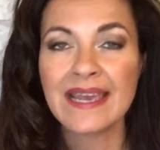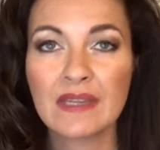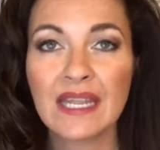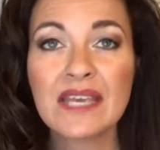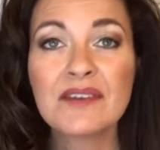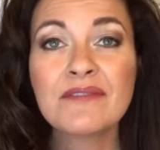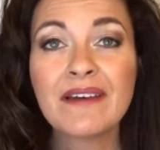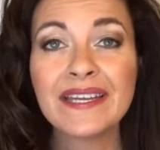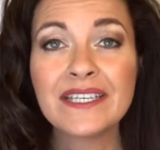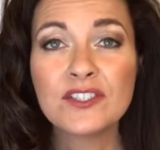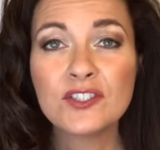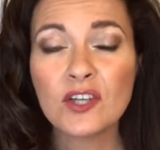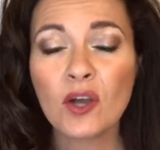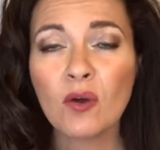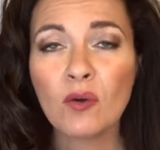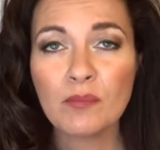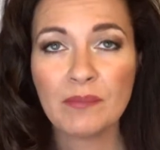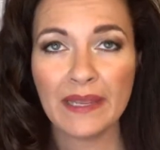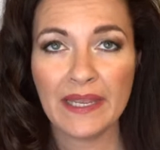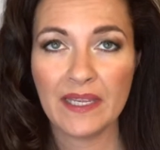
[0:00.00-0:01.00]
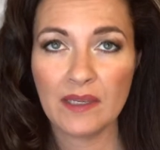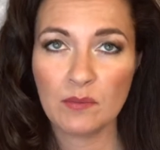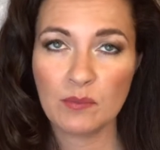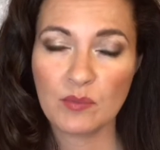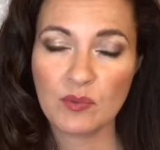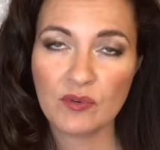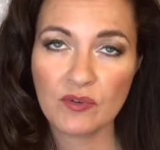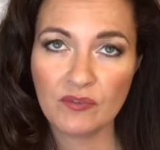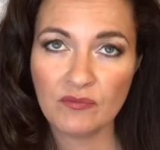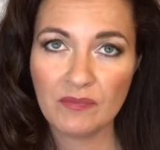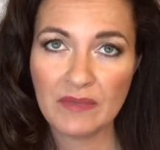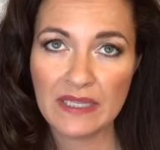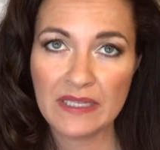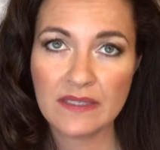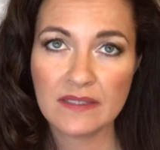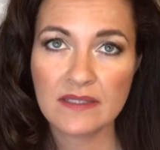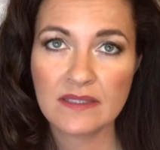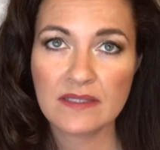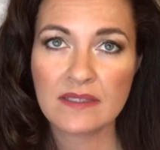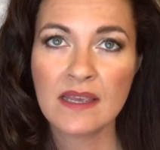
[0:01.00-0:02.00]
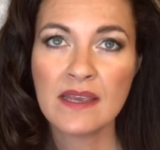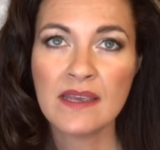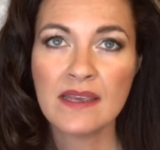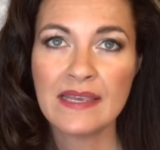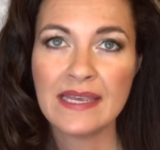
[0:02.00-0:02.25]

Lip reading: If I don't make improvements